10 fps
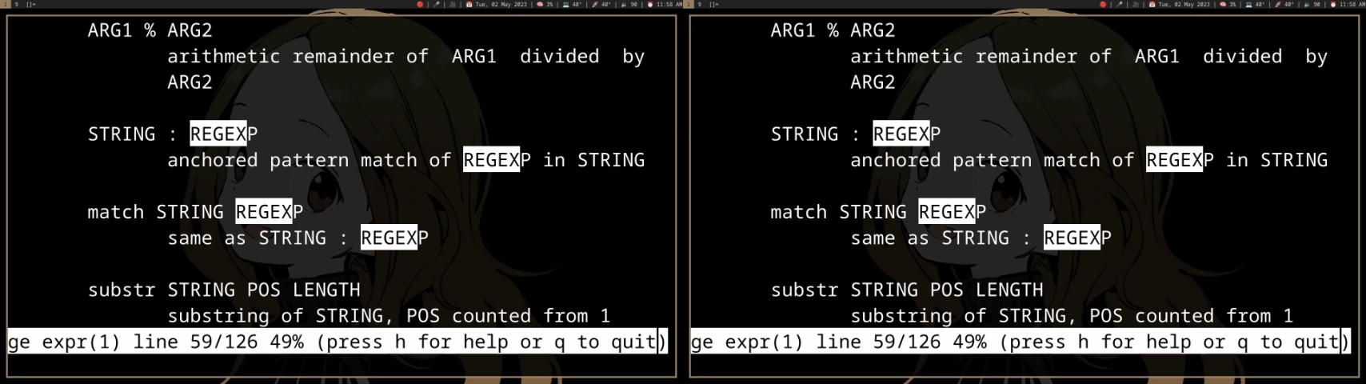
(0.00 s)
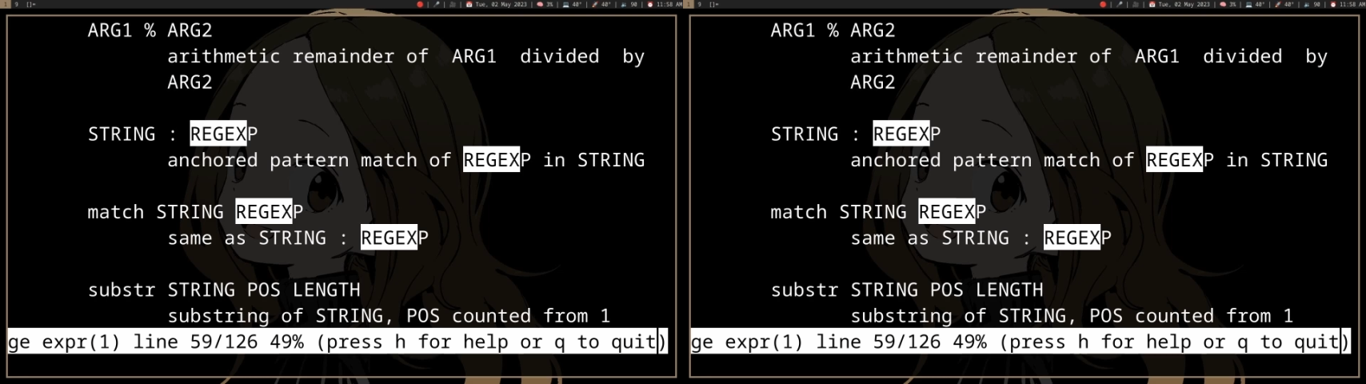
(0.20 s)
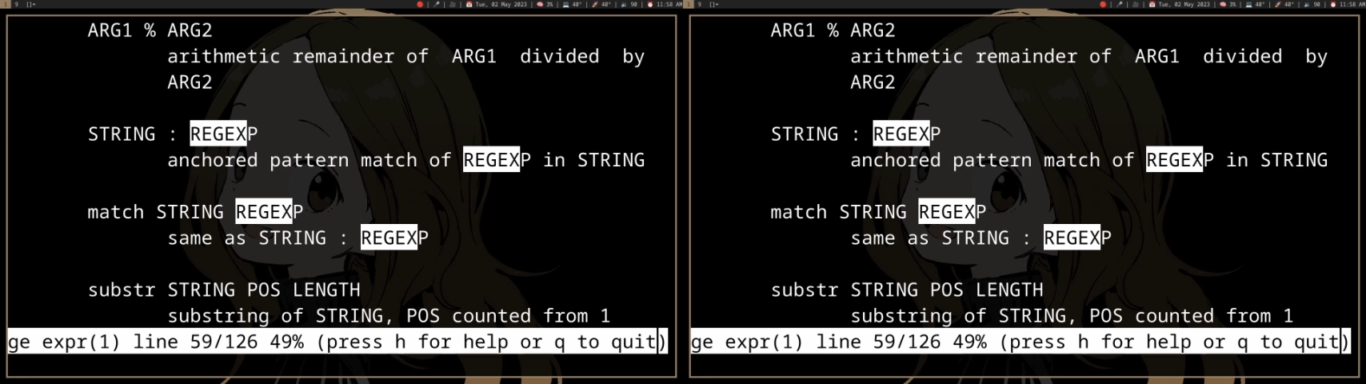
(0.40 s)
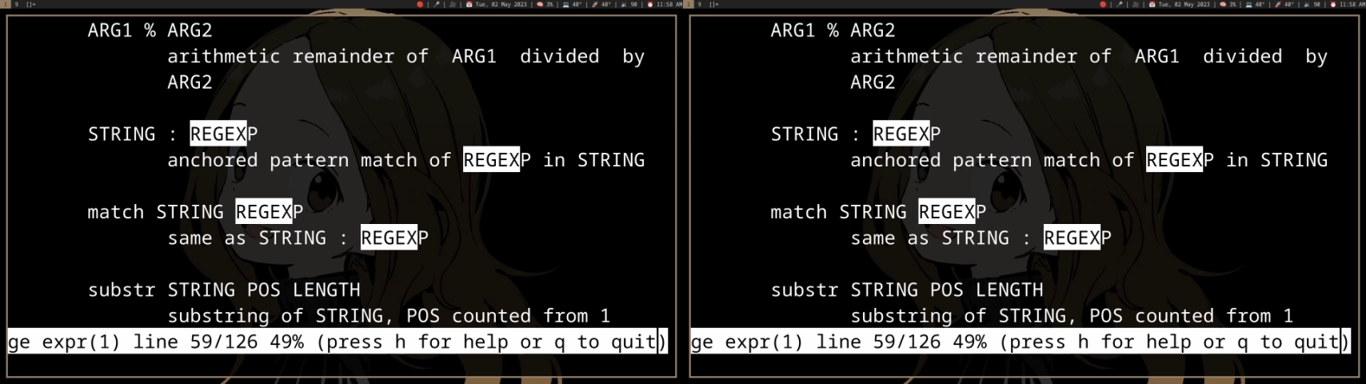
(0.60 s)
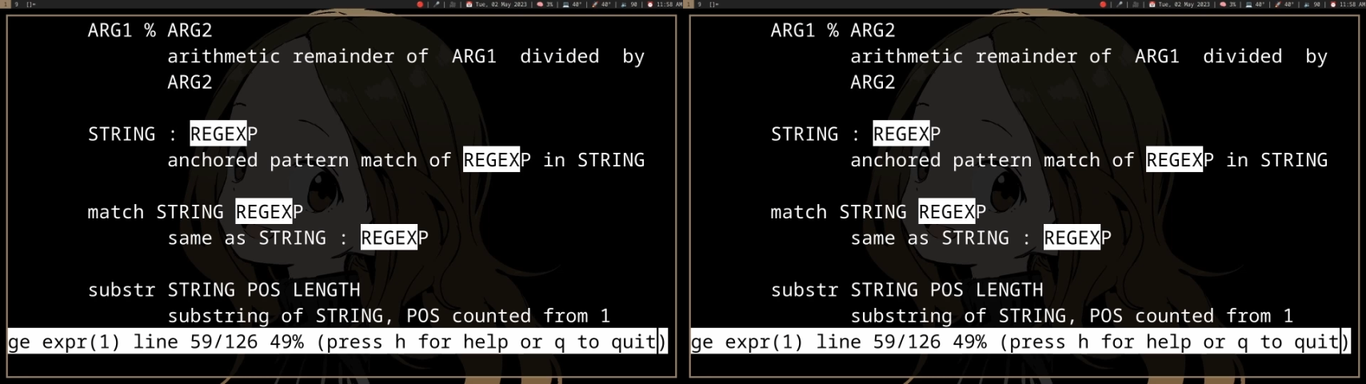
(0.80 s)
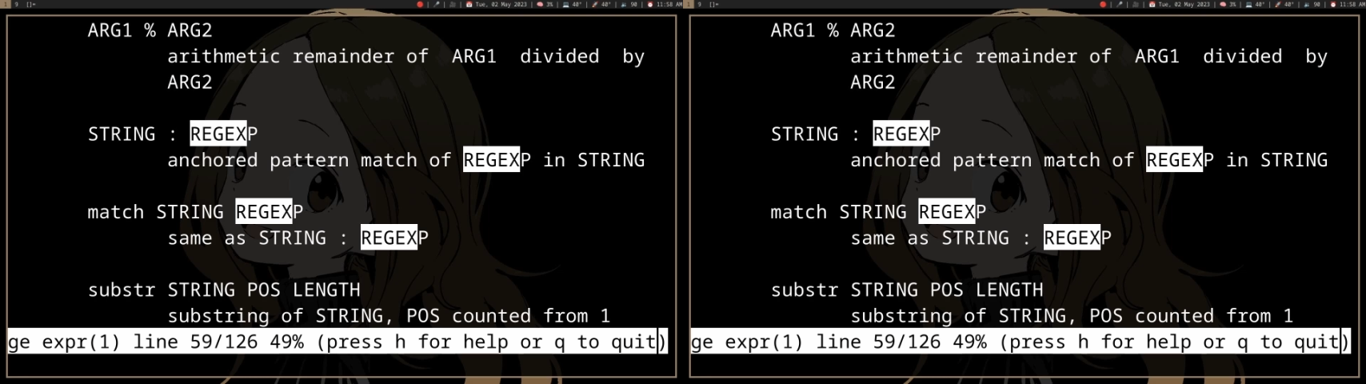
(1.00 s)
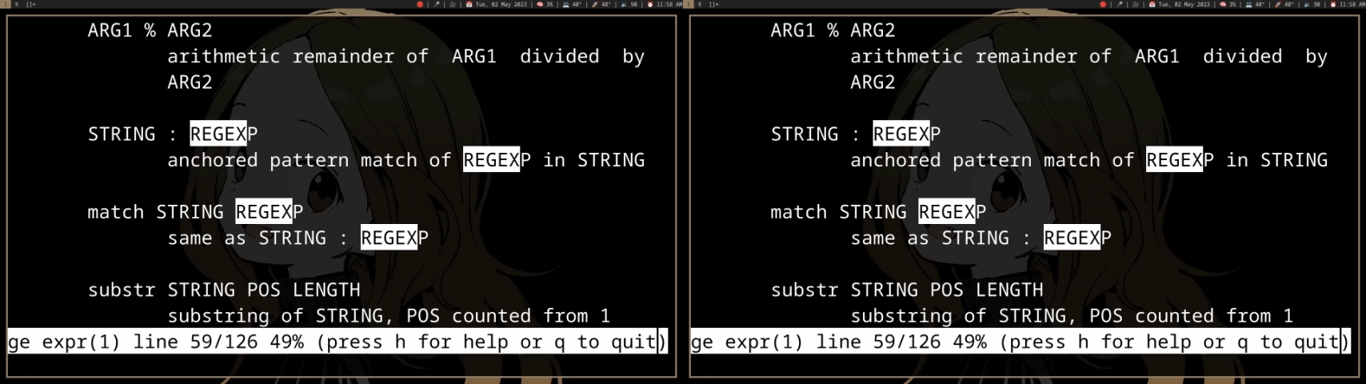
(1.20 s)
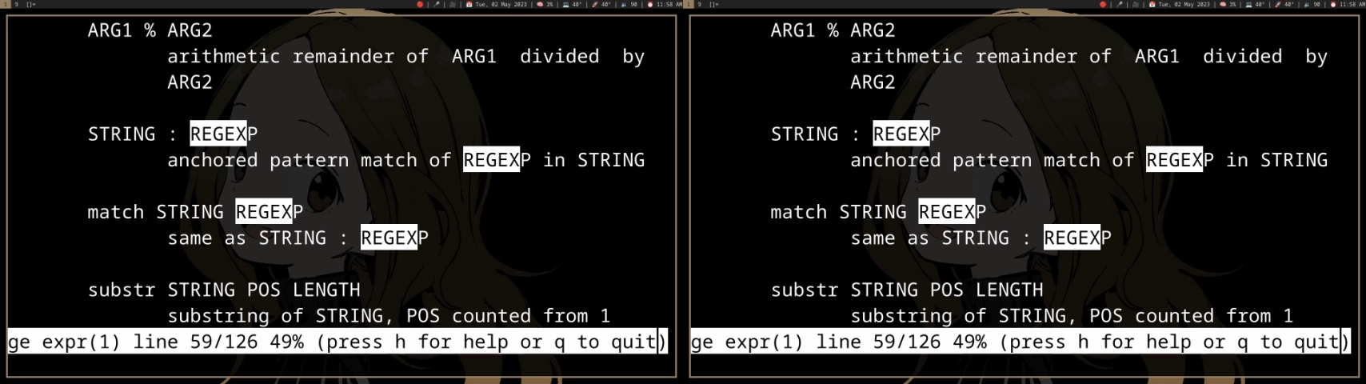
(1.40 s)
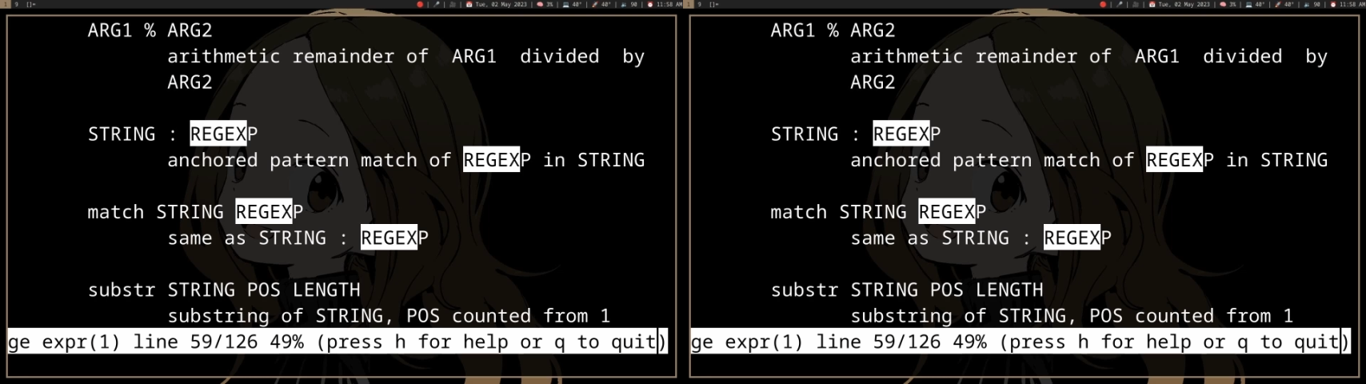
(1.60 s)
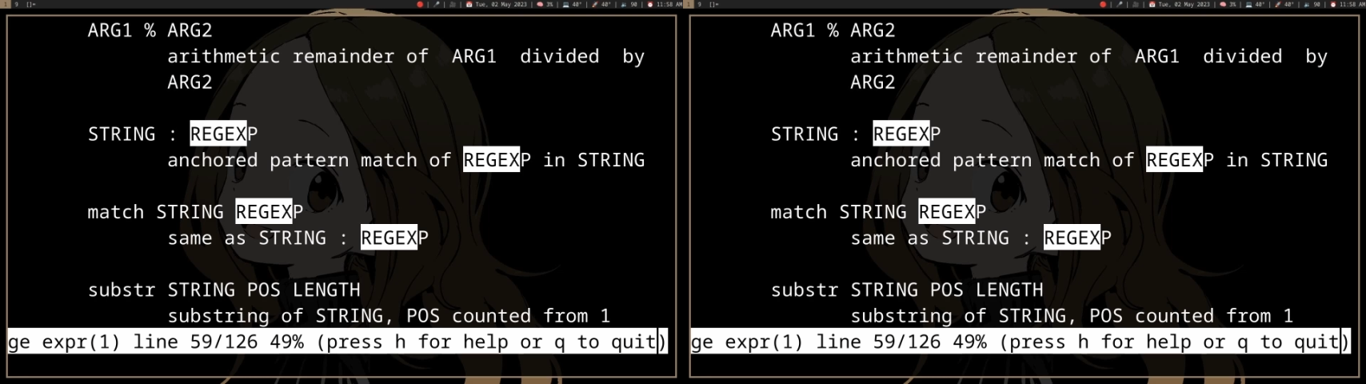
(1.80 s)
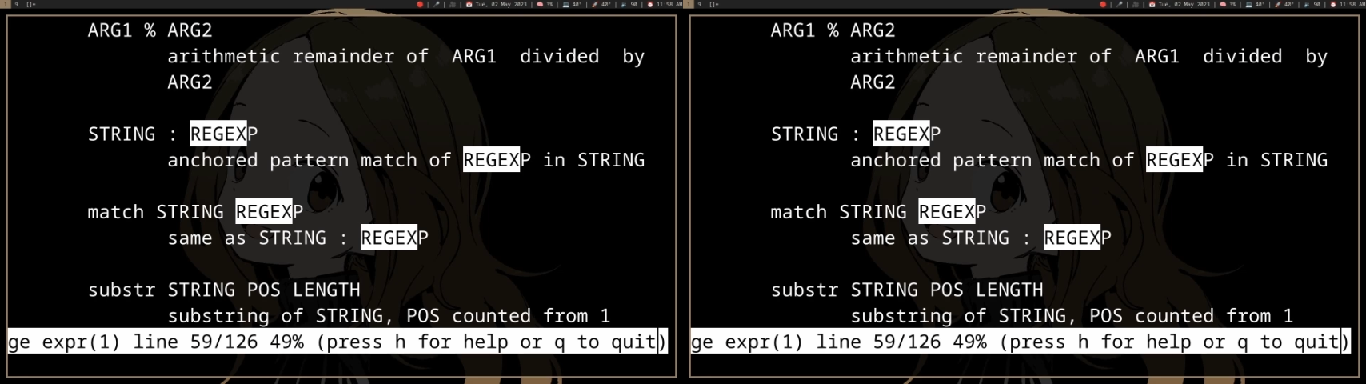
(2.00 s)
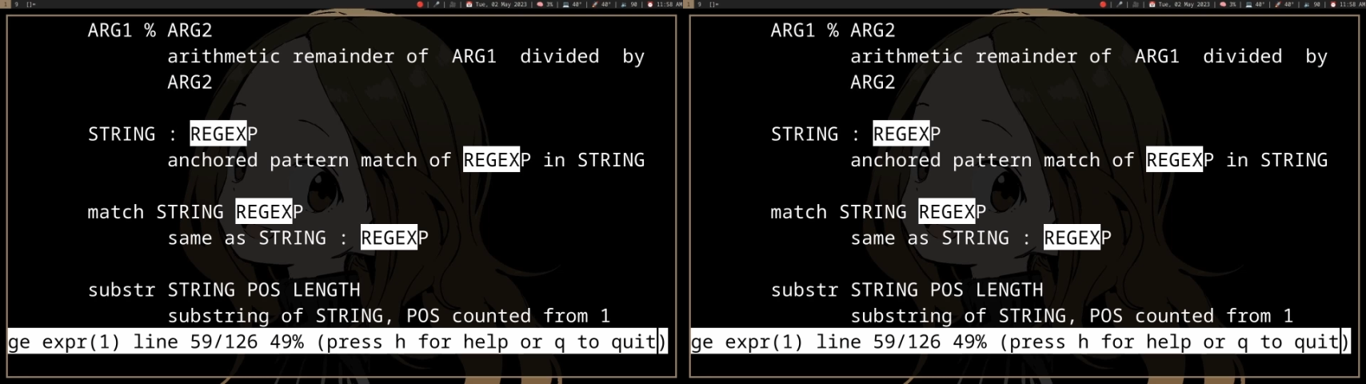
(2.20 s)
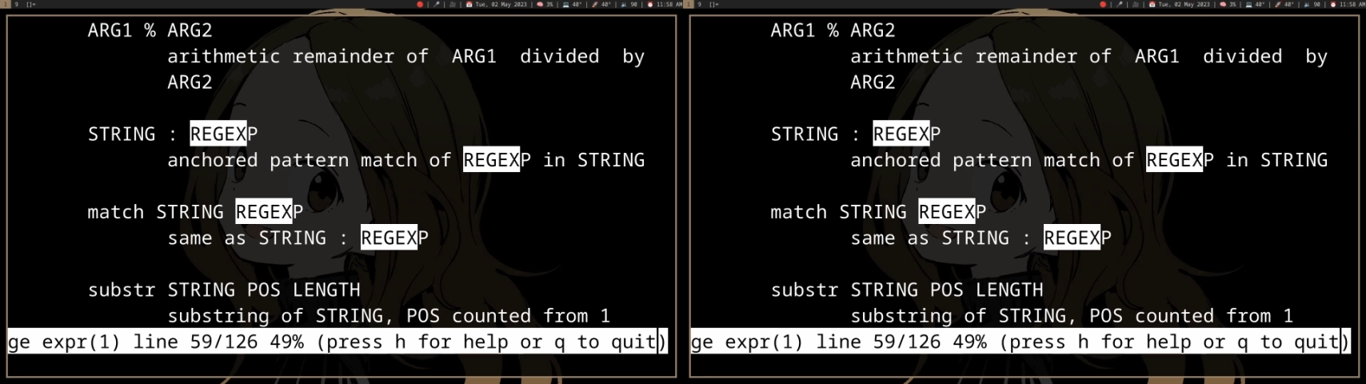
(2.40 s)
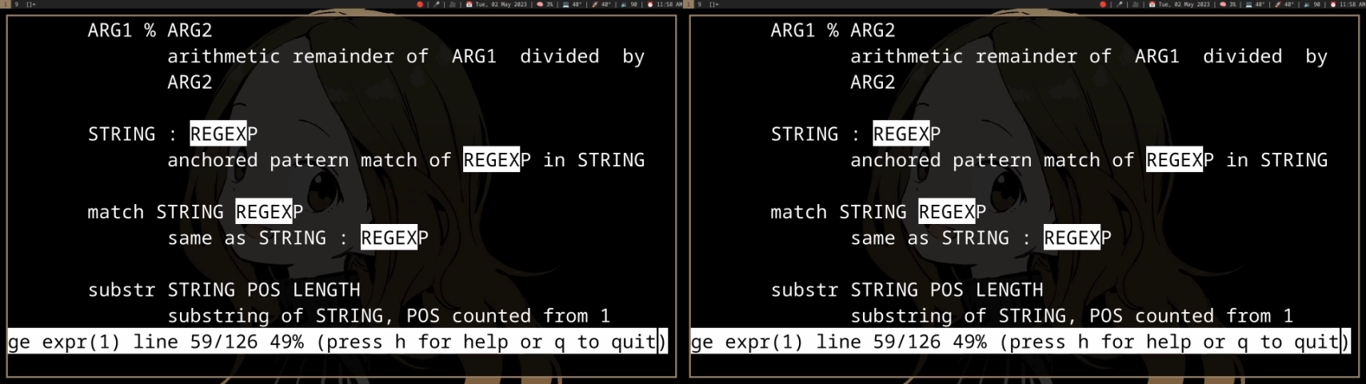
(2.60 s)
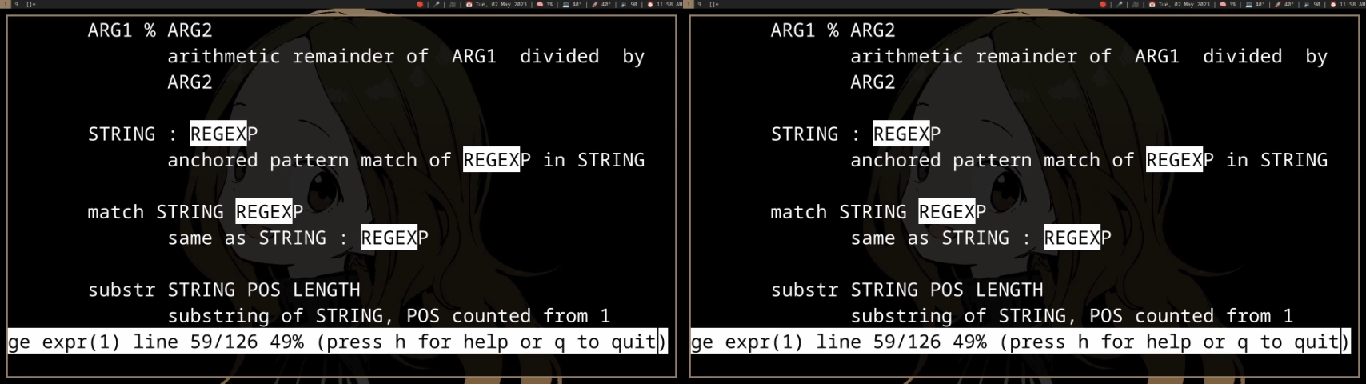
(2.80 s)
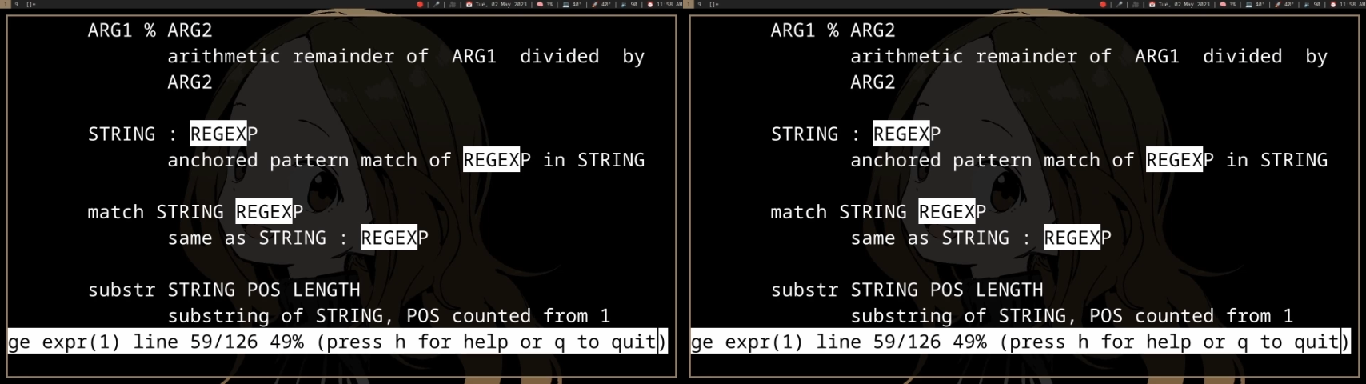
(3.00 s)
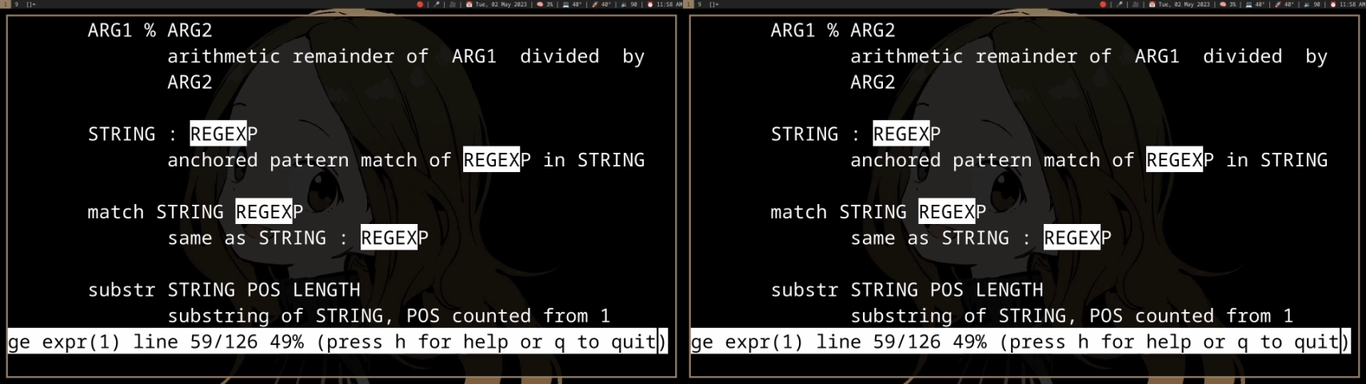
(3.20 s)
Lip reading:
Nobody's mouth can be seen.